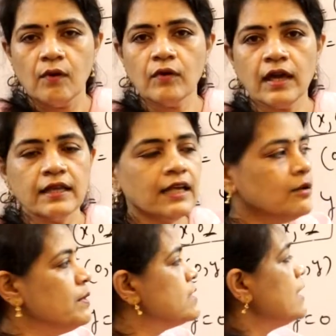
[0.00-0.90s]
Okay,
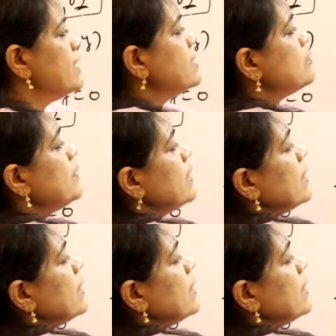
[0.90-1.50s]
that means let it be